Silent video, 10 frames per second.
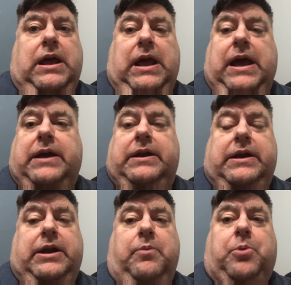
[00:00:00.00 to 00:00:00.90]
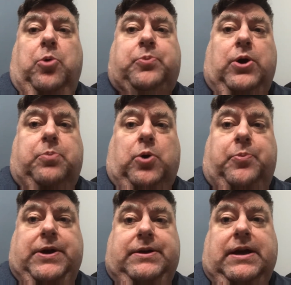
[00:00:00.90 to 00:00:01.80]
add in any
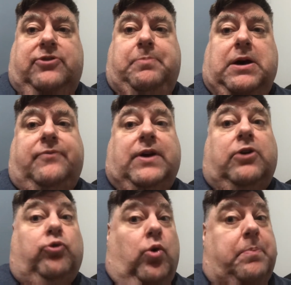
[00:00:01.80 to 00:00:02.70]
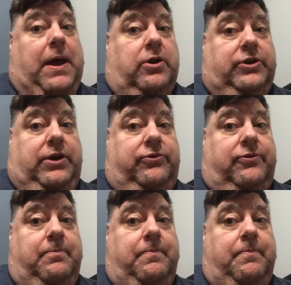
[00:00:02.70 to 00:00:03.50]
appropriate dex modifiers or penalties,